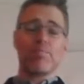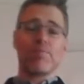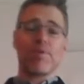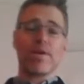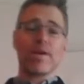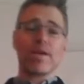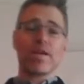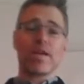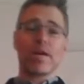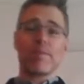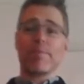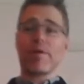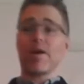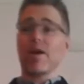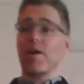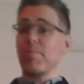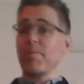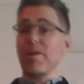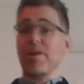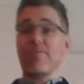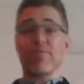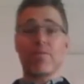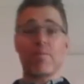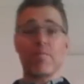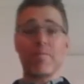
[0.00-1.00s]
break coming
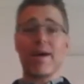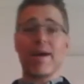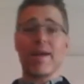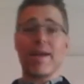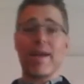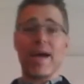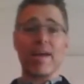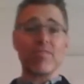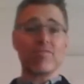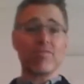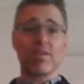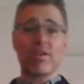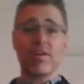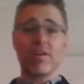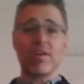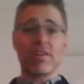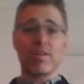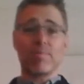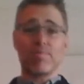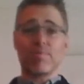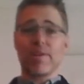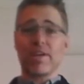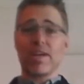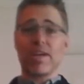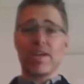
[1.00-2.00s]
up, if the man hasn't heard
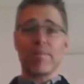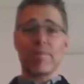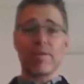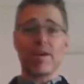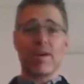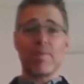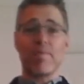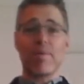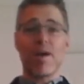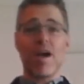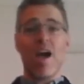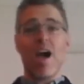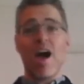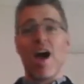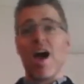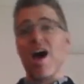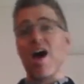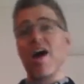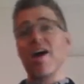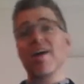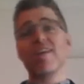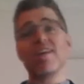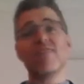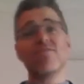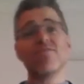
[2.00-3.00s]
the break coming up,
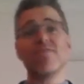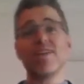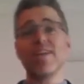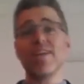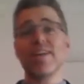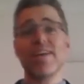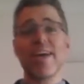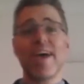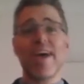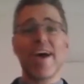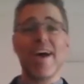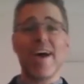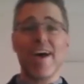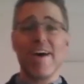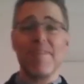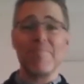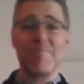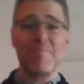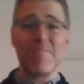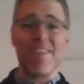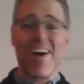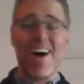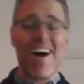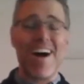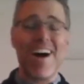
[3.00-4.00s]
I don't really care.
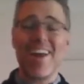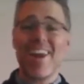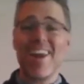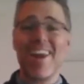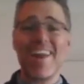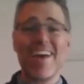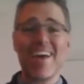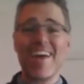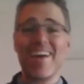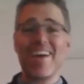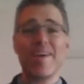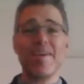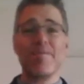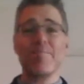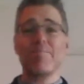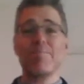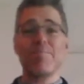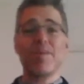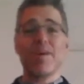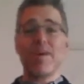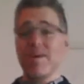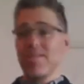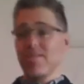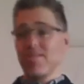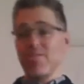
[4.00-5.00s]
I let
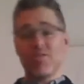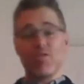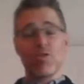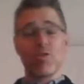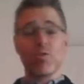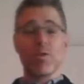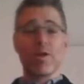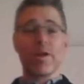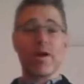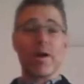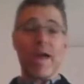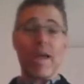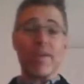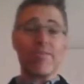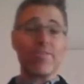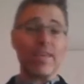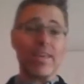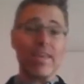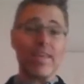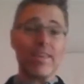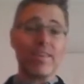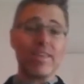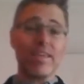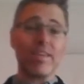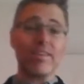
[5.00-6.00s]
him do whatever
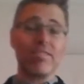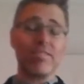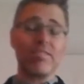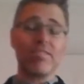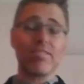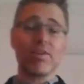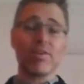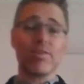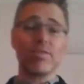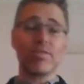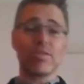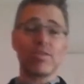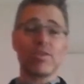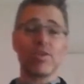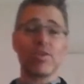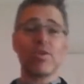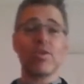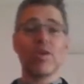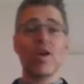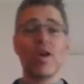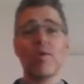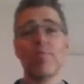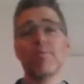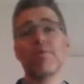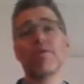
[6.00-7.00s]
he thinks he's going to
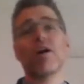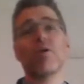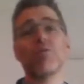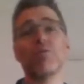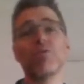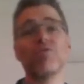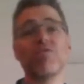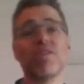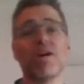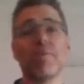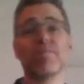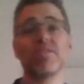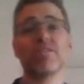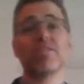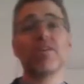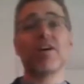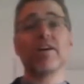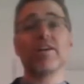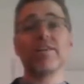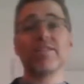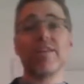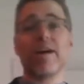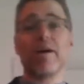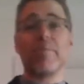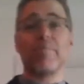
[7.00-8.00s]
do, but I will
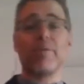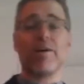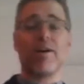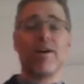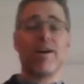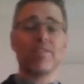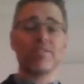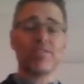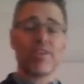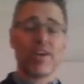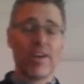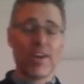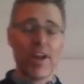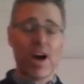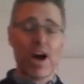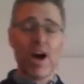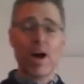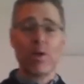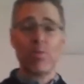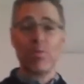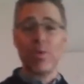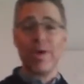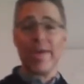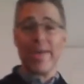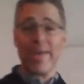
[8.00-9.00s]
sabotage that part, and
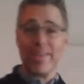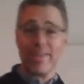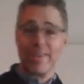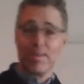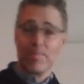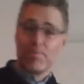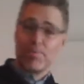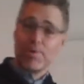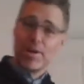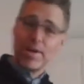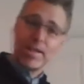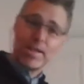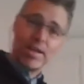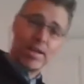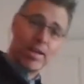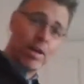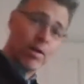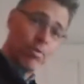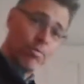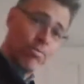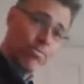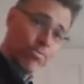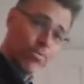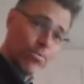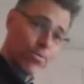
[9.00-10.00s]
I will hit the break and
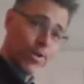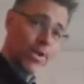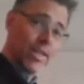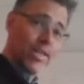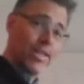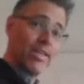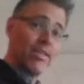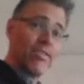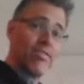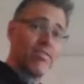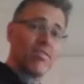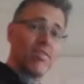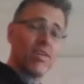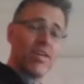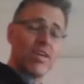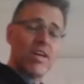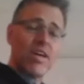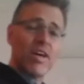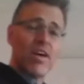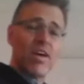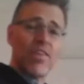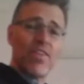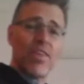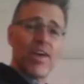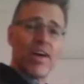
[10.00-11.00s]
I'll freeze
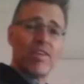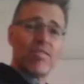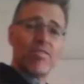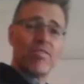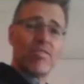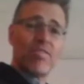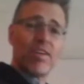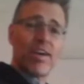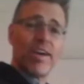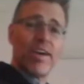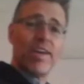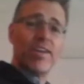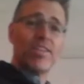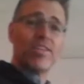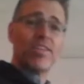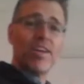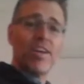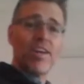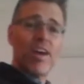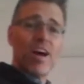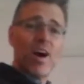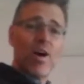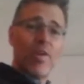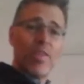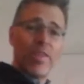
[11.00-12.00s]
at that stage.
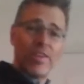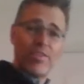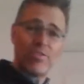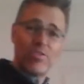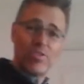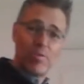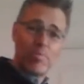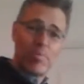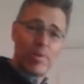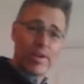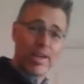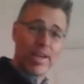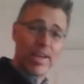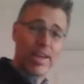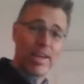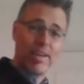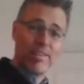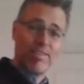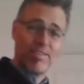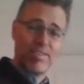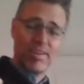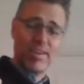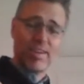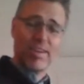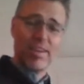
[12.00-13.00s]
I'll then do my
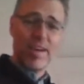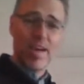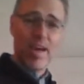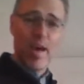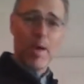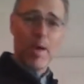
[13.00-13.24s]
classic